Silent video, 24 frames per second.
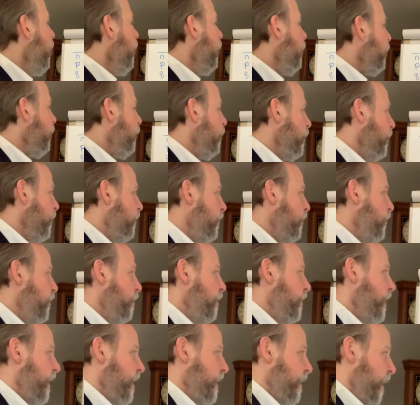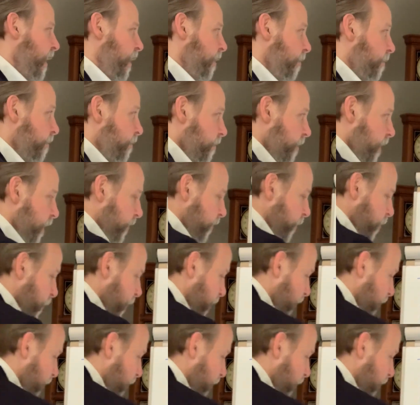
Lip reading: So let's do that now. Everyone